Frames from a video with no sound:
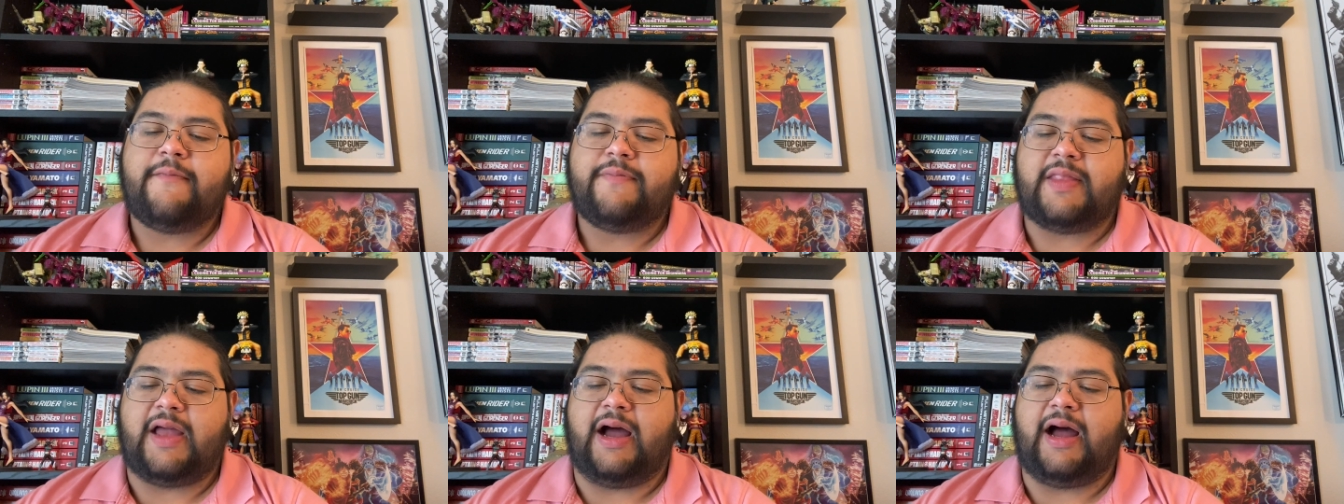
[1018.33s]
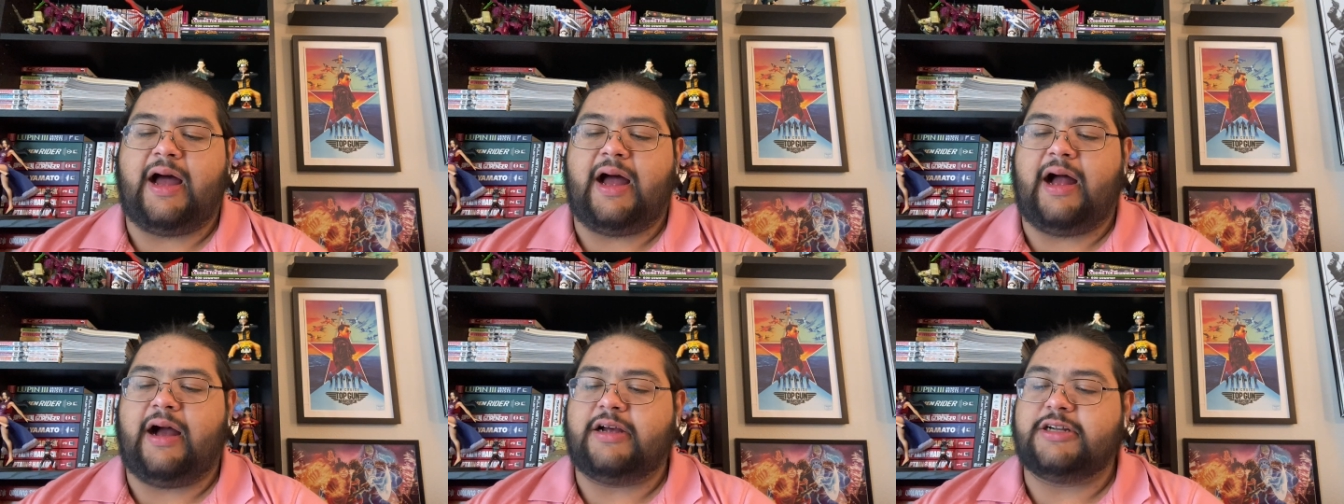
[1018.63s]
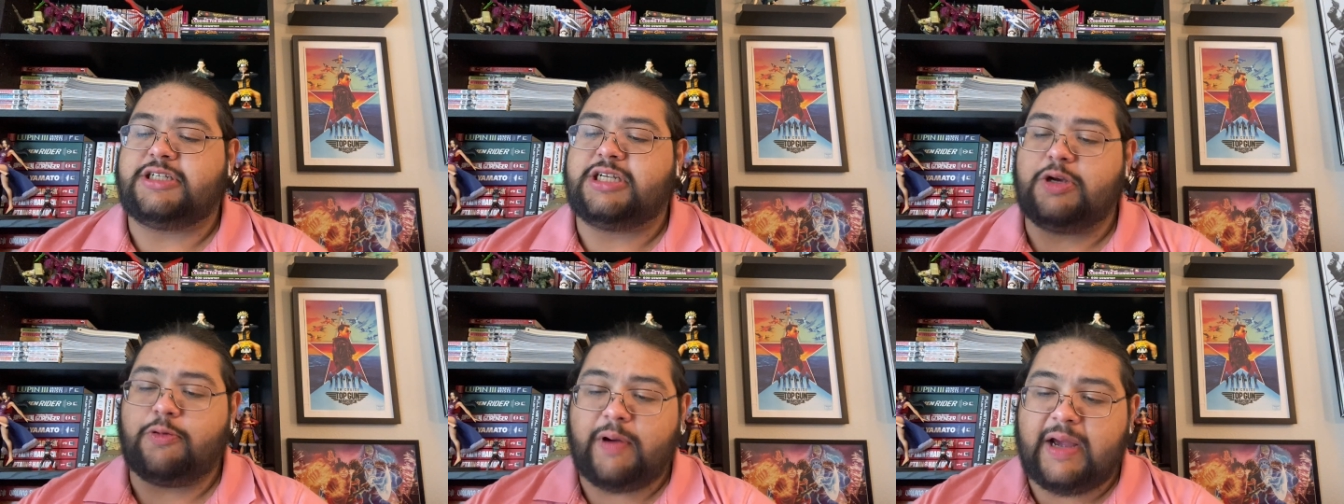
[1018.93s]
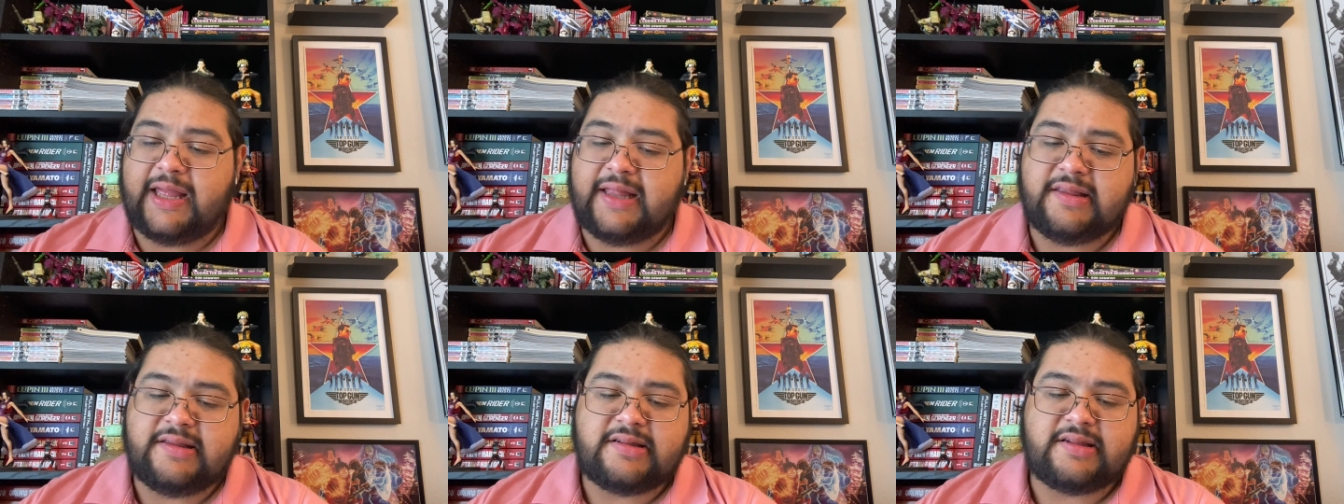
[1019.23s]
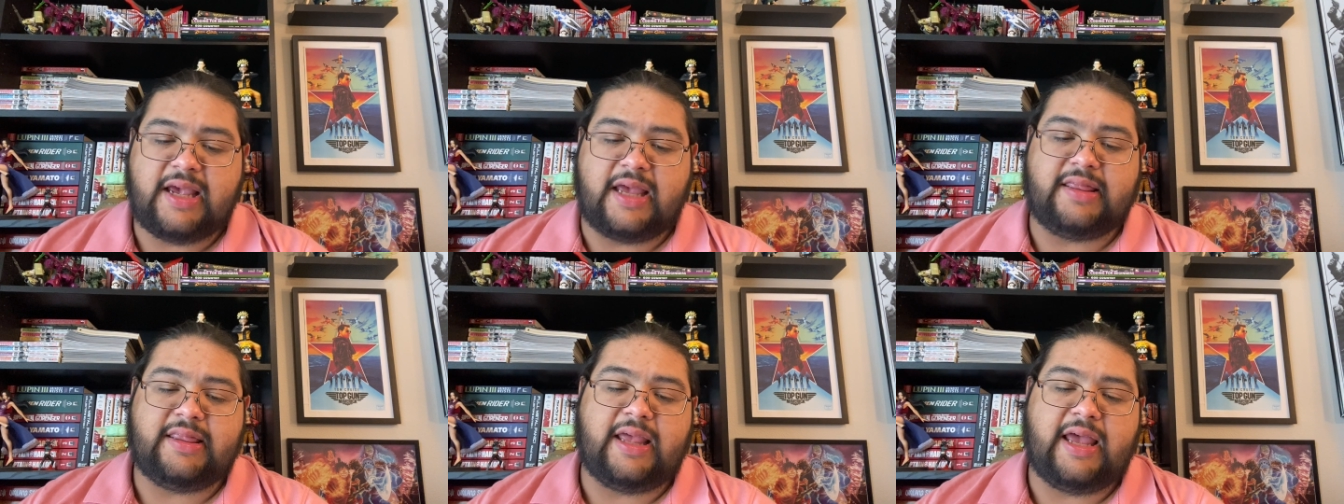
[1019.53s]
Uh, she wins,
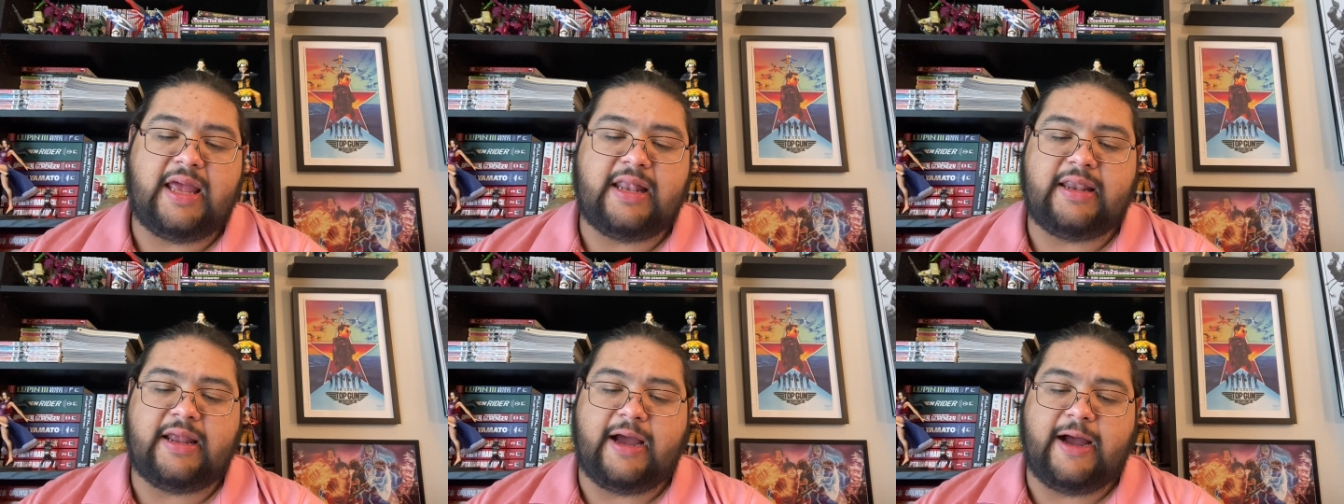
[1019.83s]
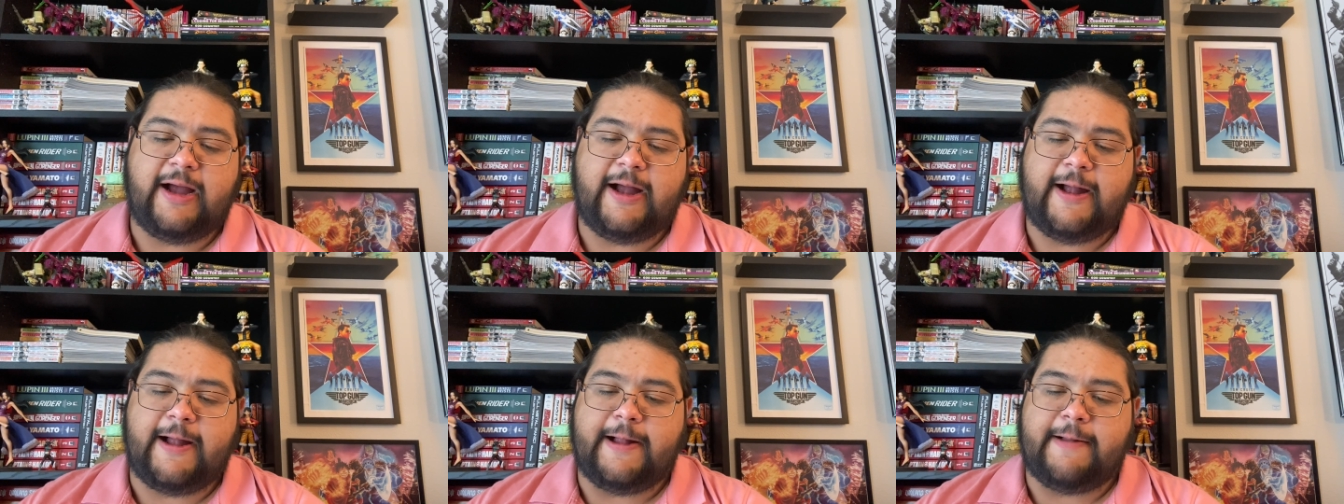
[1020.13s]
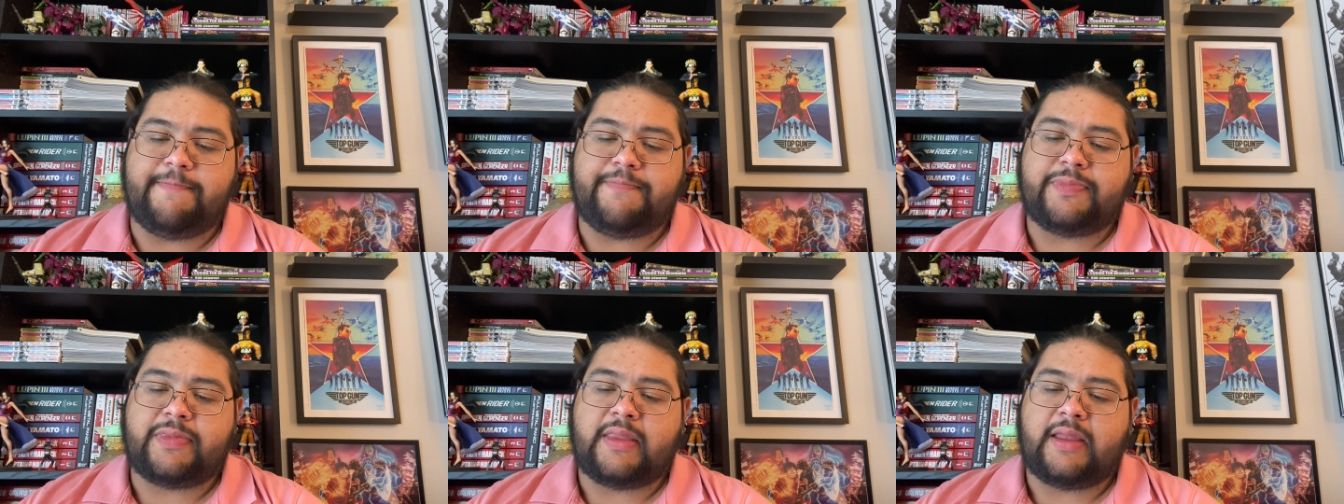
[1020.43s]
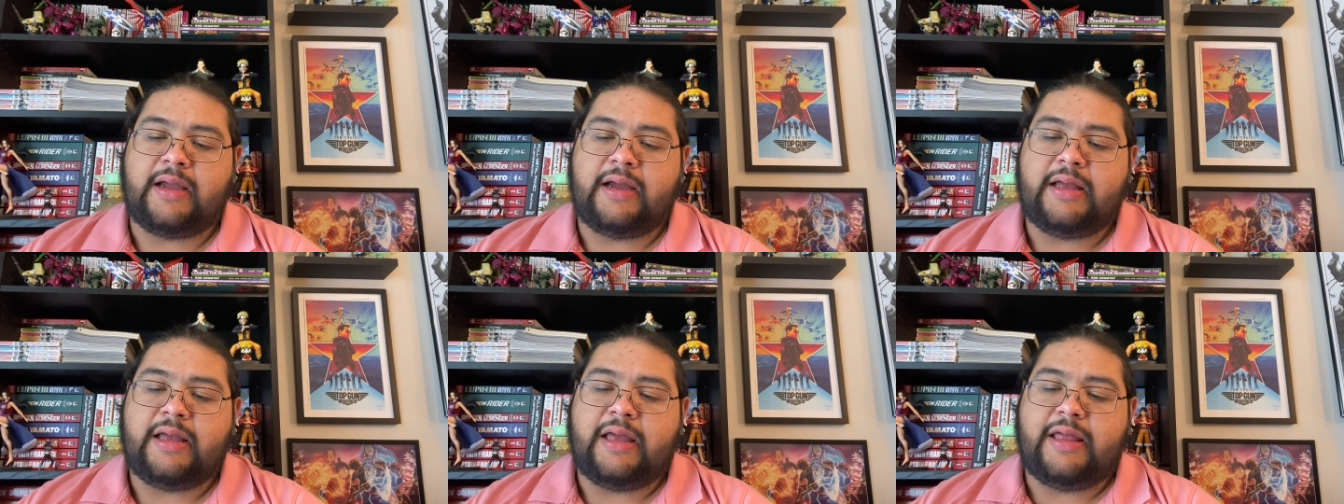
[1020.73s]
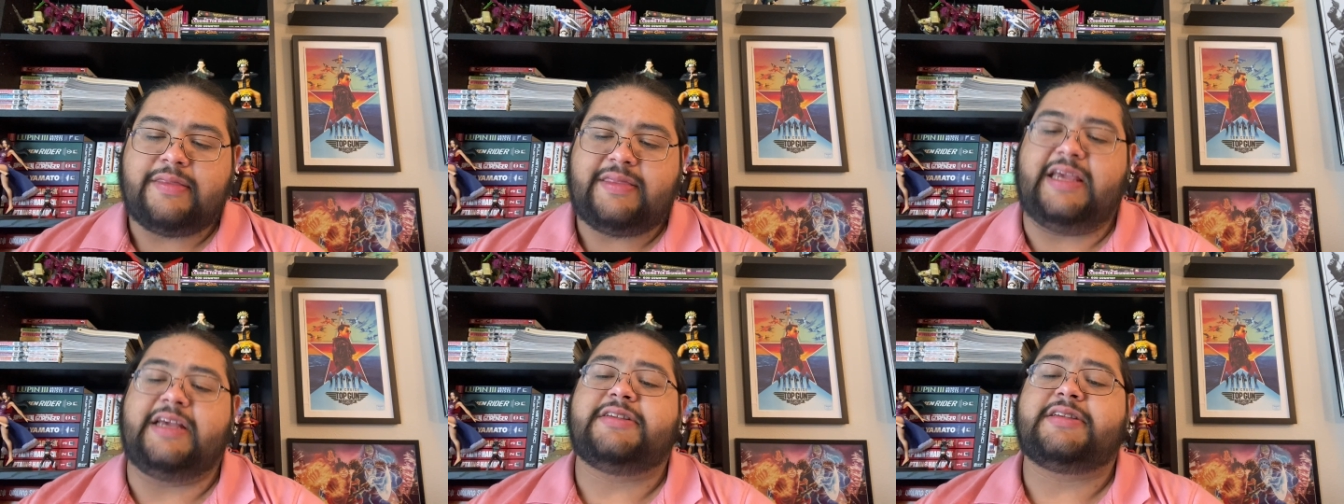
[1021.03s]
and then um,
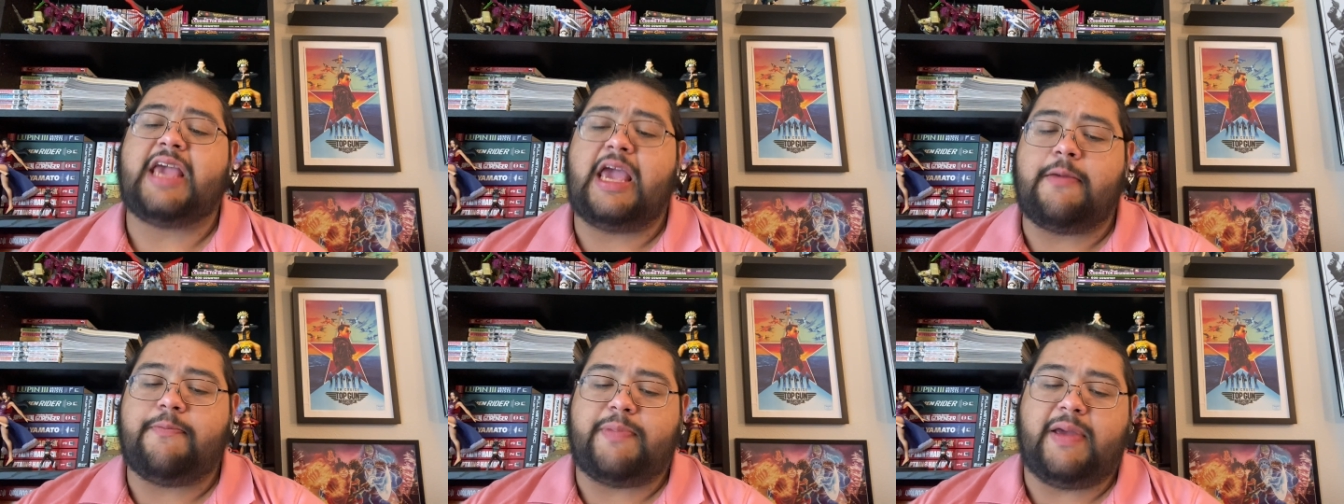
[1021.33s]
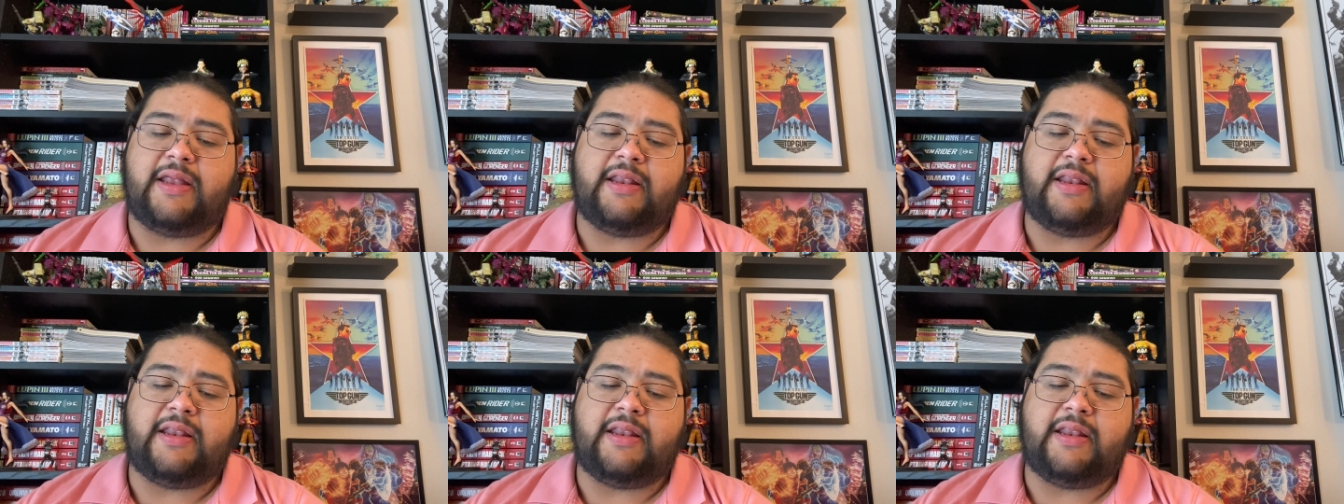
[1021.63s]
they escape.